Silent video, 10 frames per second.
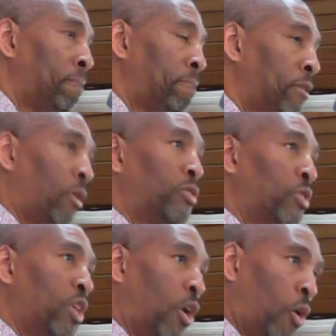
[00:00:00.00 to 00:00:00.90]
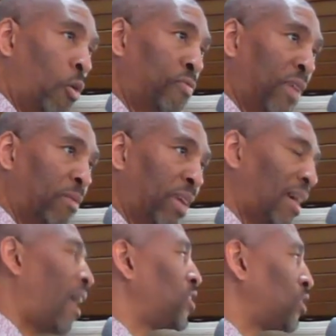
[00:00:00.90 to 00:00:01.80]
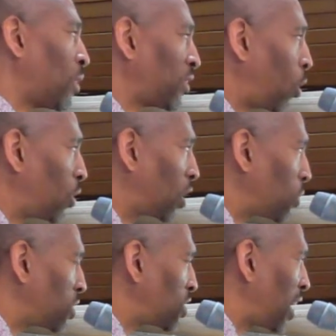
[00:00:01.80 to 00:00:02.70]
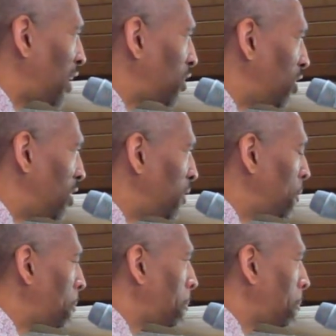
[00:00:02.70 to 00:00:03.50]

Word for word: You're gonna do your own thing regardless of what the Holy Ghost is saying to you.